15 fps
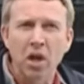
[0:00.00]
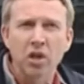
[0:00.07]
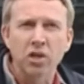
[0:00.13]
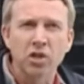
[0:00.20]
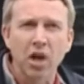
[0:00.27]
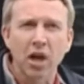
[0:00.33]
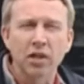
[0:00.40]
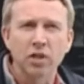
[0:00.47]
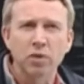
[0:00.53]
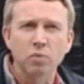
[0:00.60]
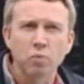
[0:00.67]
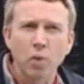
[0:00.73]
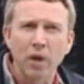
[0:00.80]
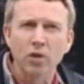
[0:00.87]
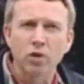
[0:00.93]

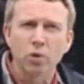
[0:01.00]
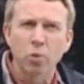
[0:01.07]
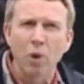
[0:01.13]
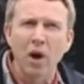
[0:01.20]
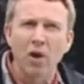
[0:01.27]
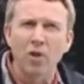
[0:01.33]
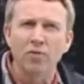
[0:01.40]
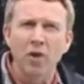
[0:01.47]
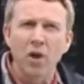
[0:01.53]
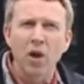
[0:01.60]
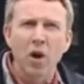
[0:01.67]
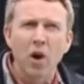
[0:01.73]
Citan 112,